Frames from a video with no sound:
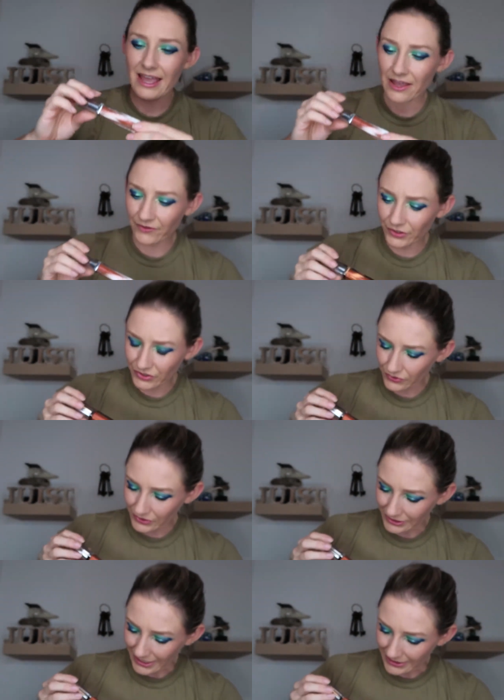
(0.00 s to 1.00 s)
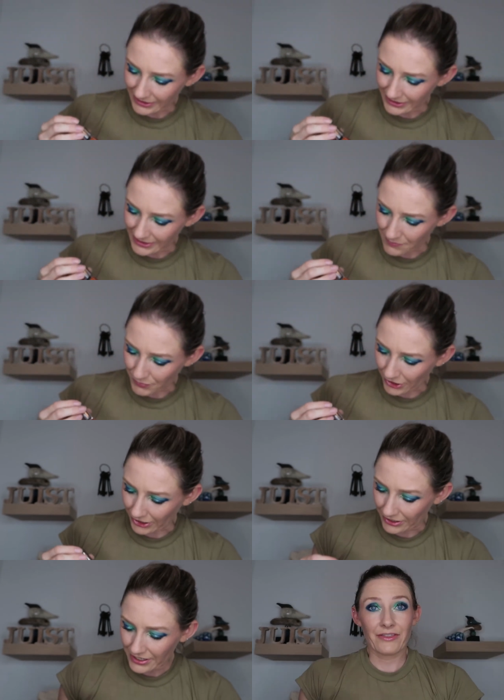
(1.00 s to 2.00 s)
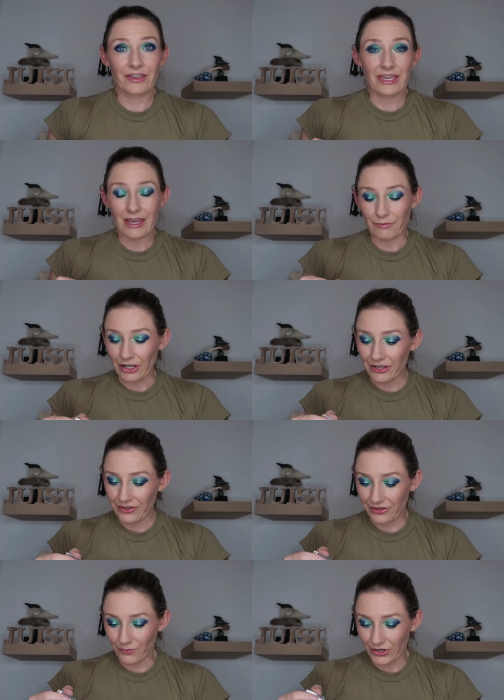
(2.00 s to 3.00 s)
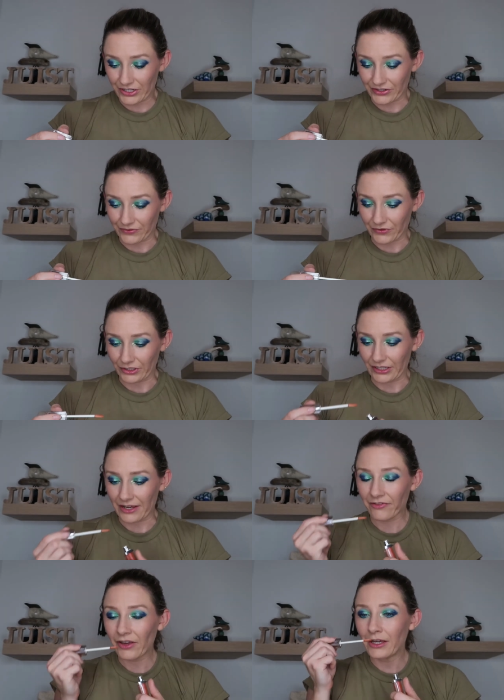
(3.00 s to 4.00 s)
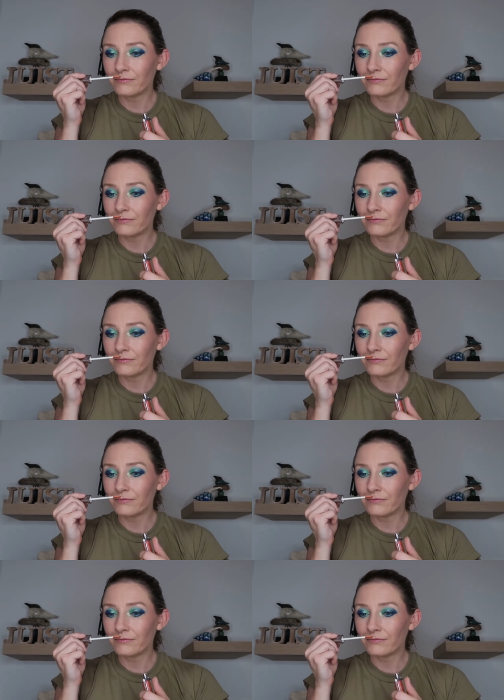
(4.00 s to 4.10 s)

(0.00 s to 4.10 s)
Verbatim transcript: ever so slightly deeper in the camera than what it is in real life.